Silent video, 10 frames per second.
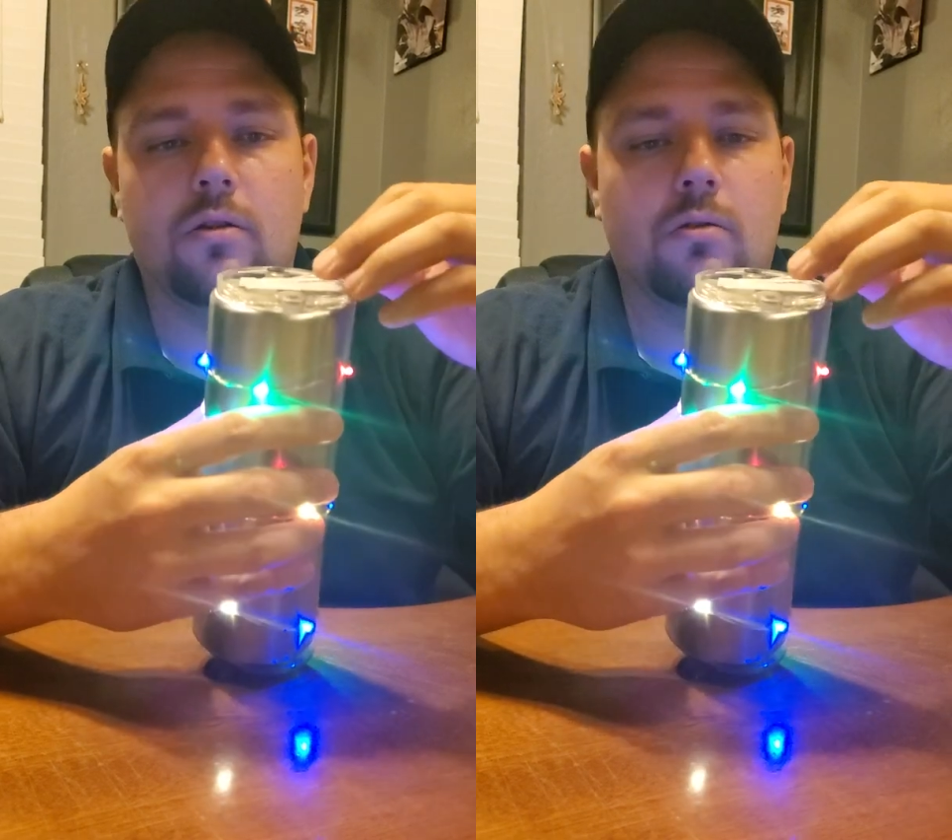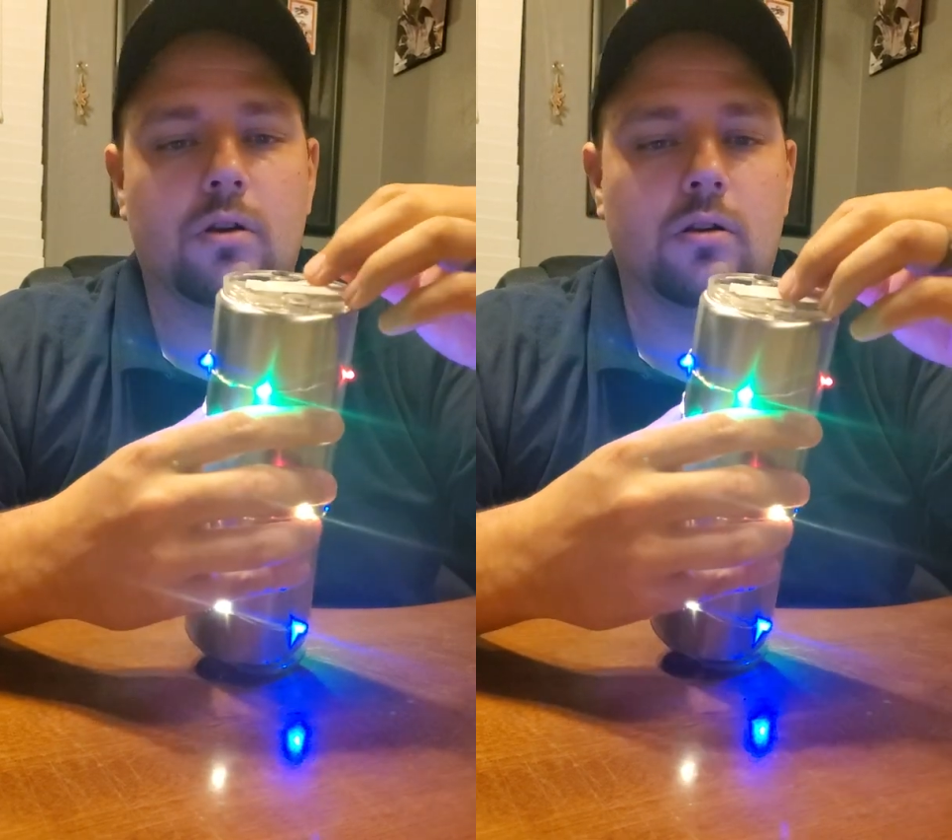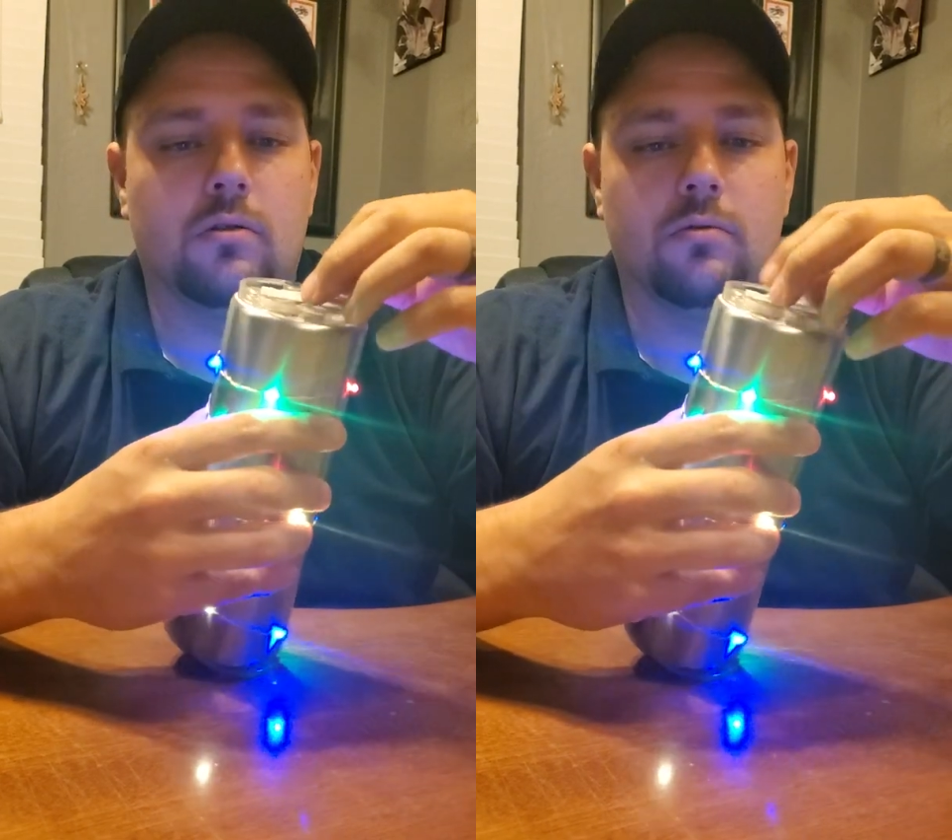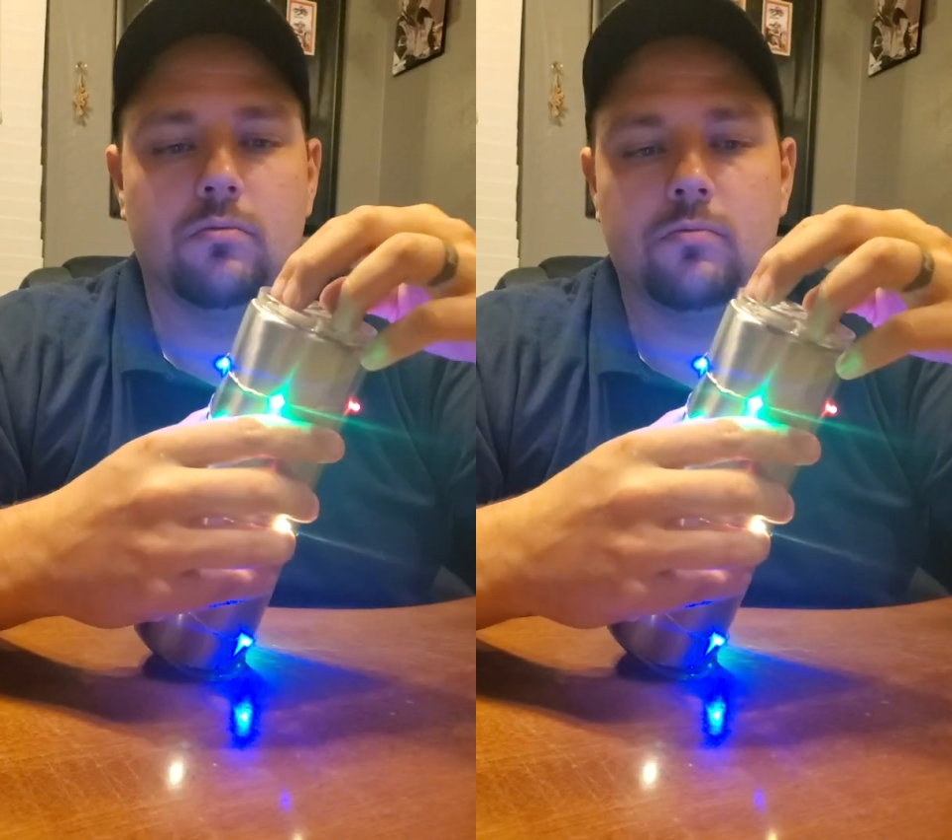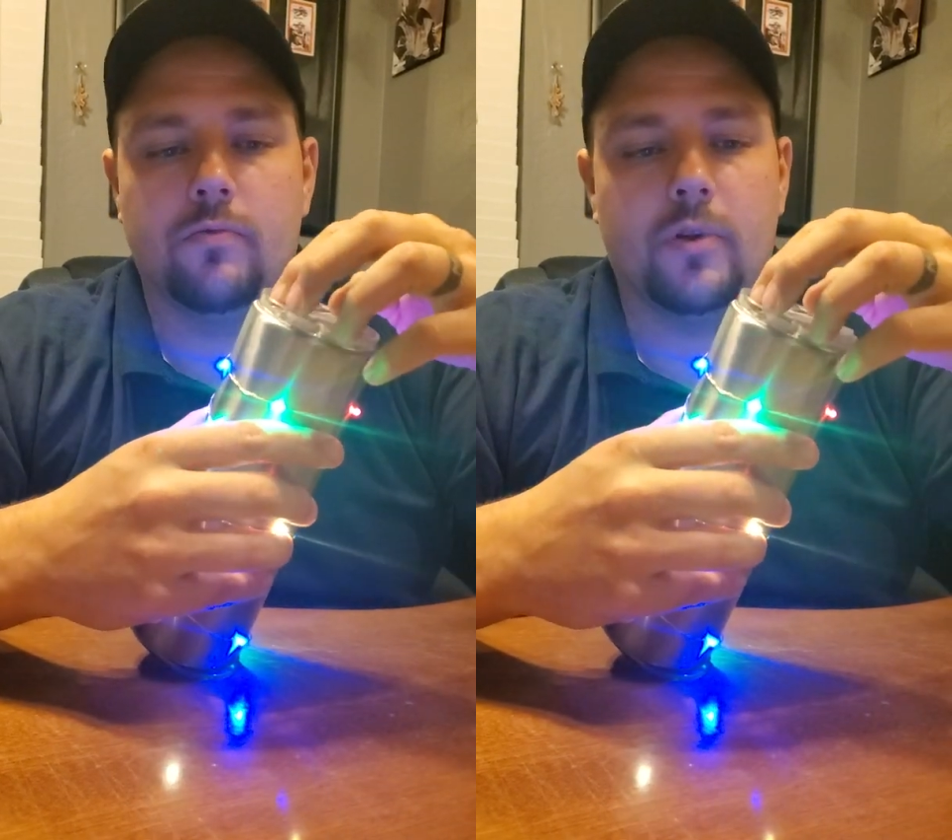you can
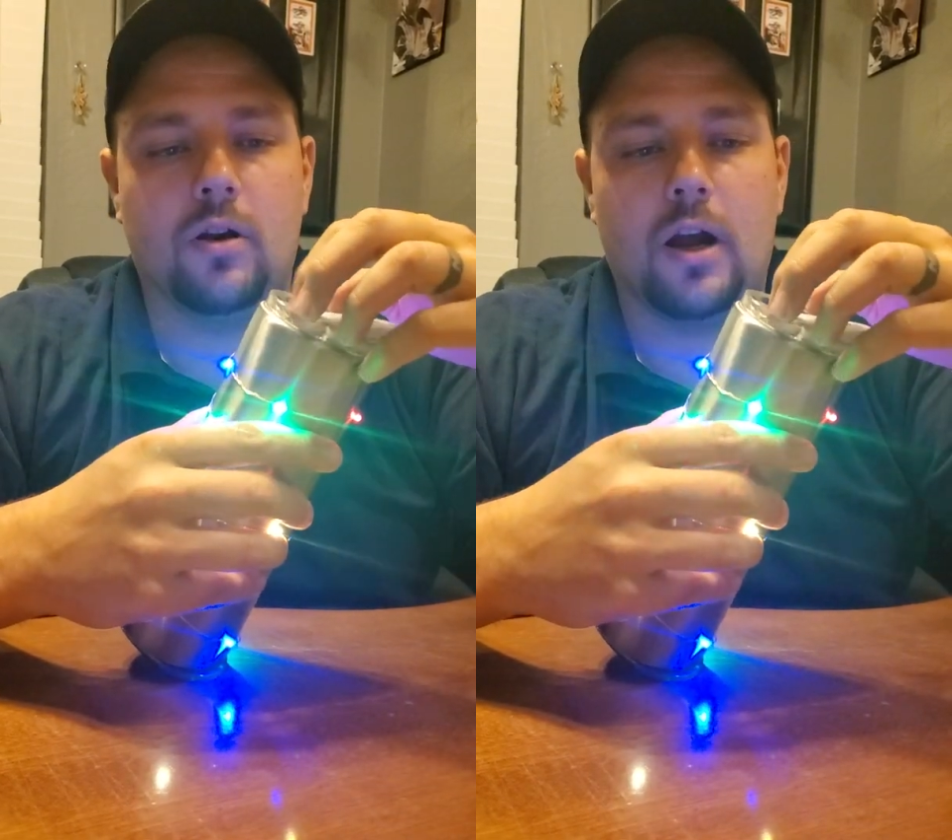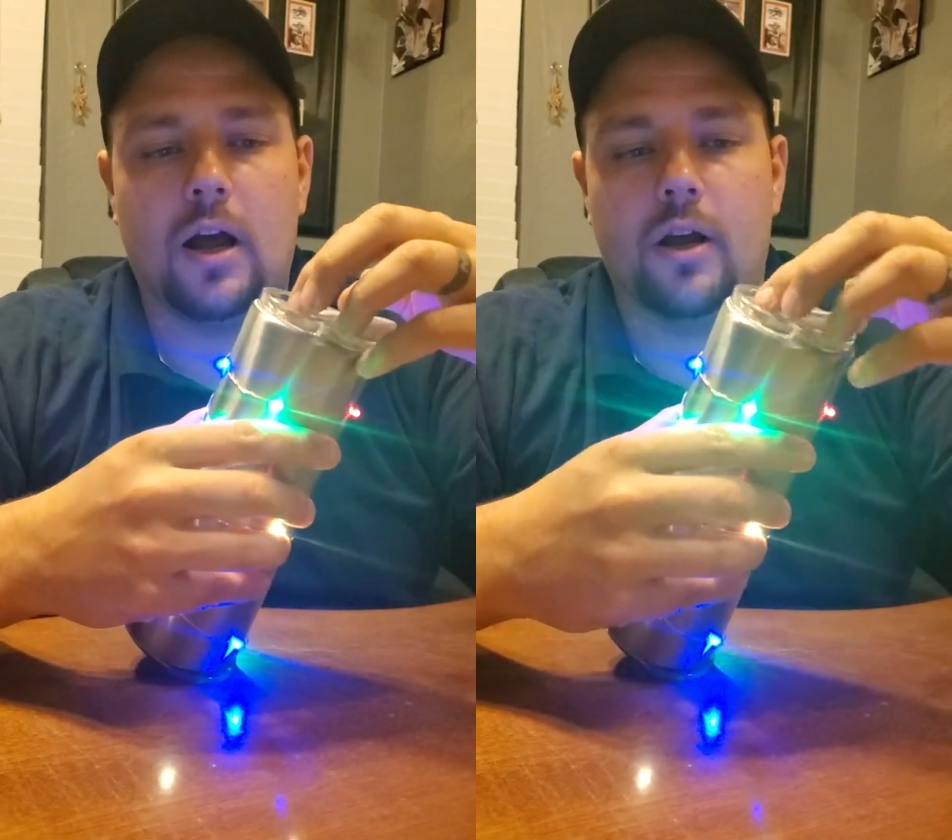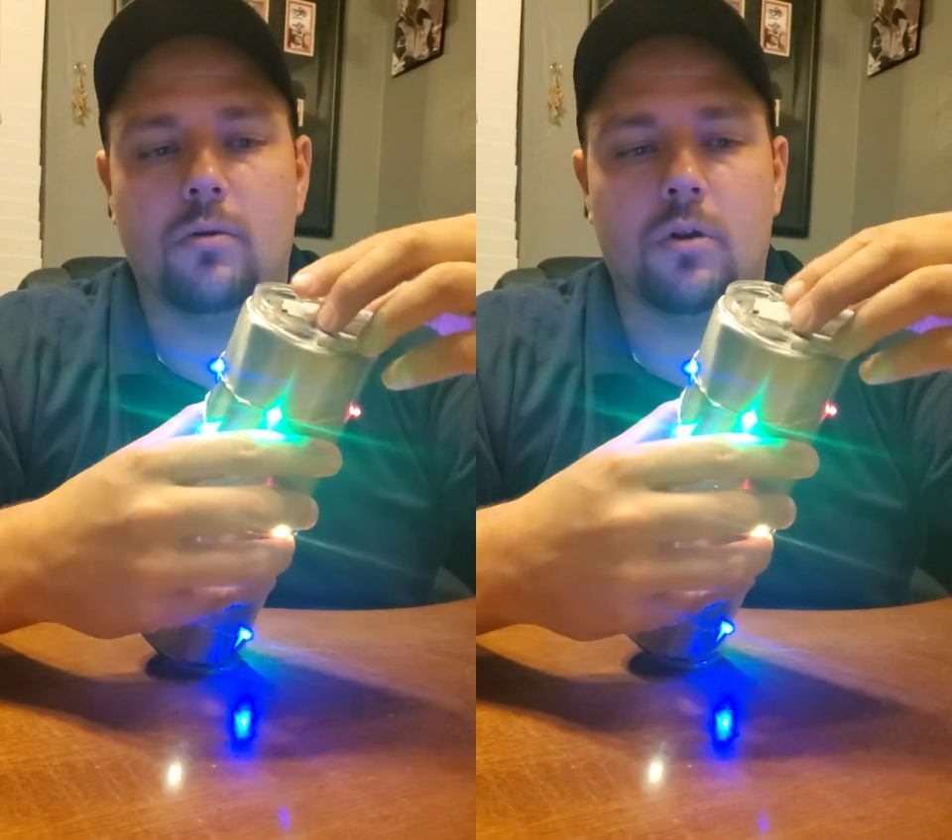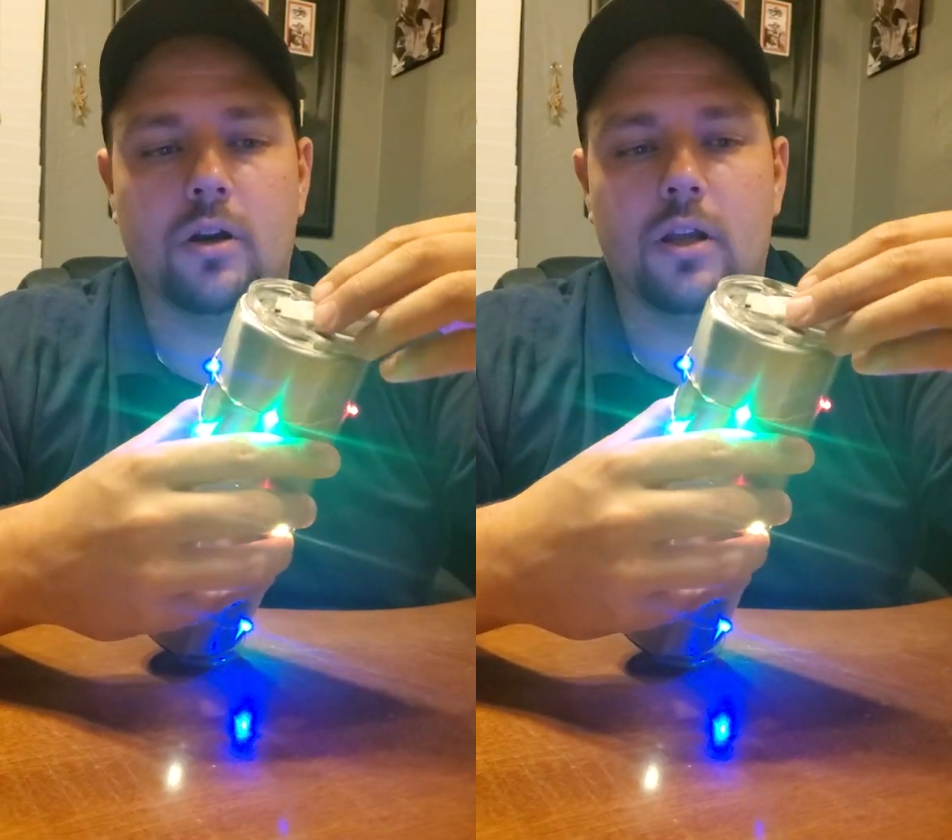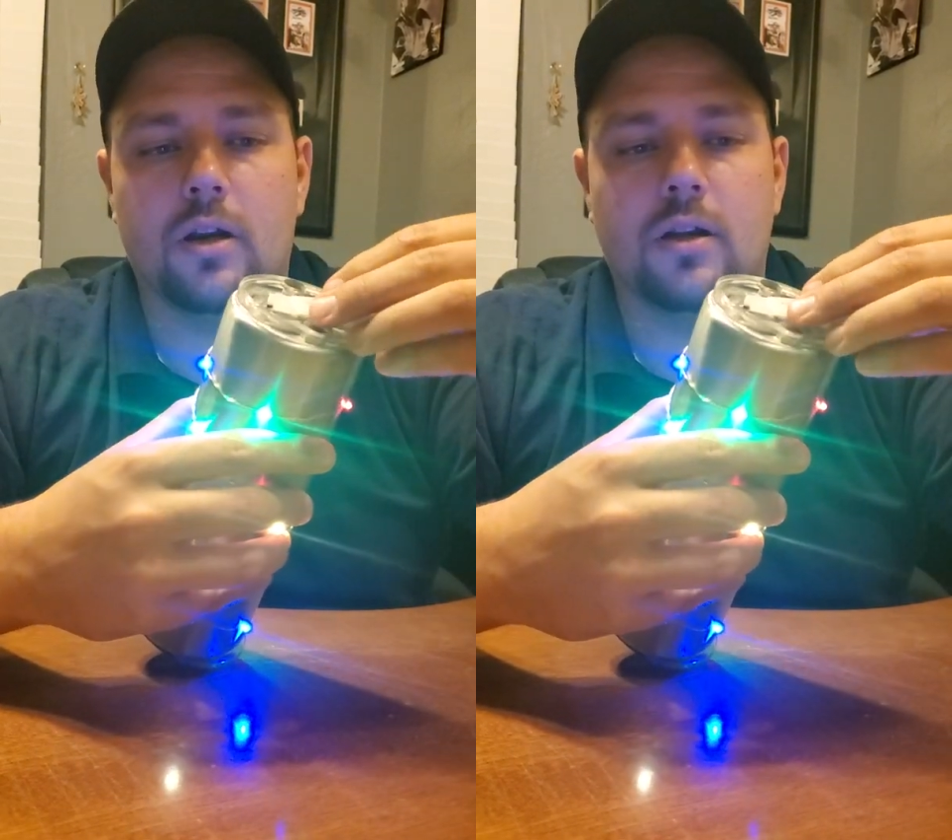figure out how you want
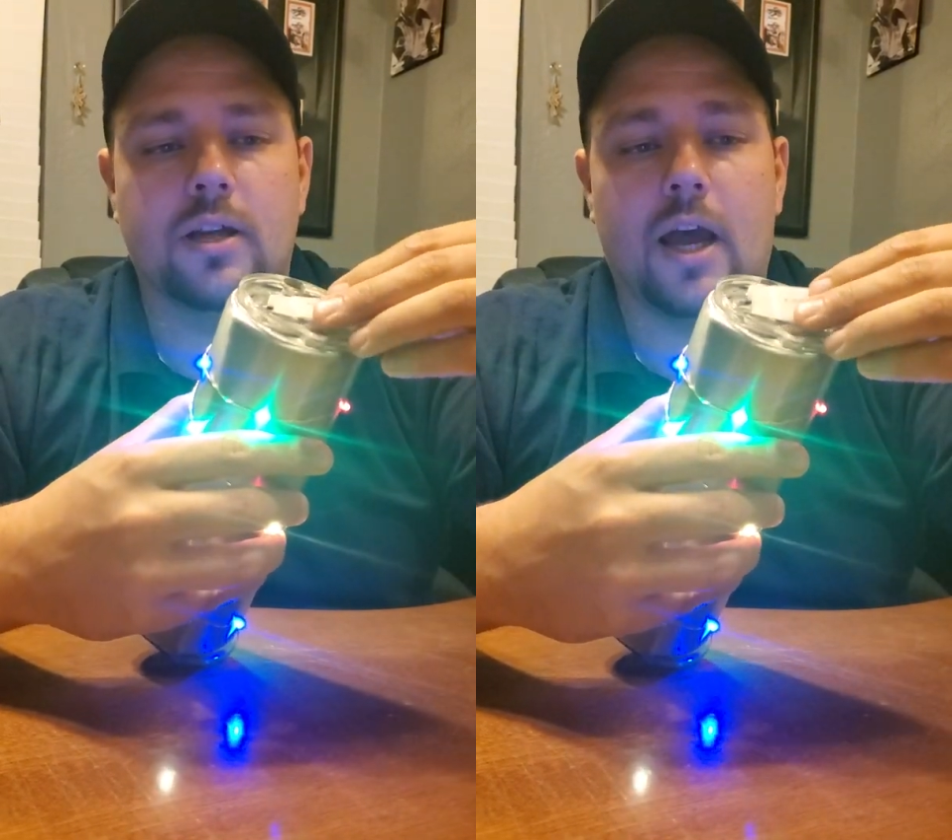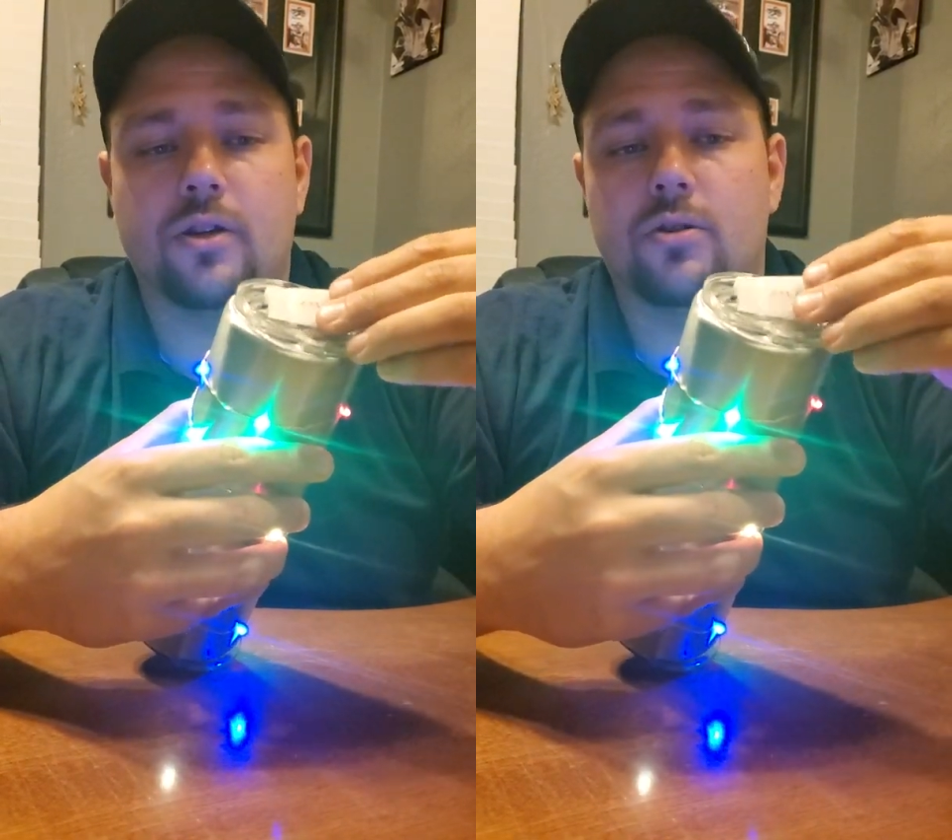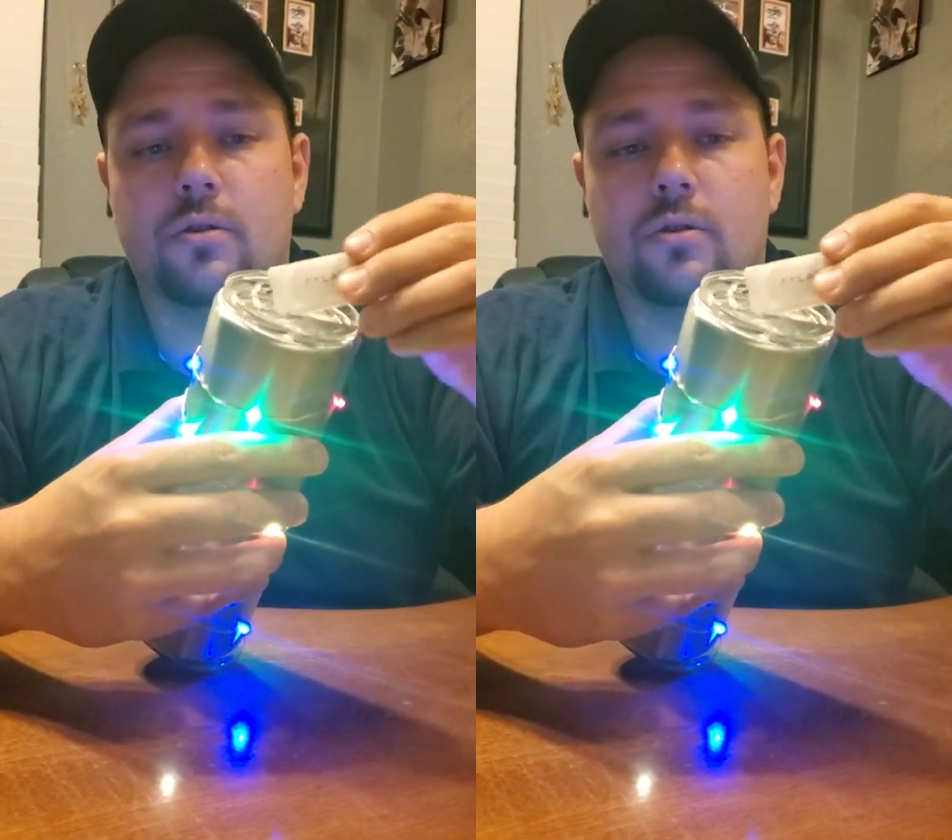to get it attached,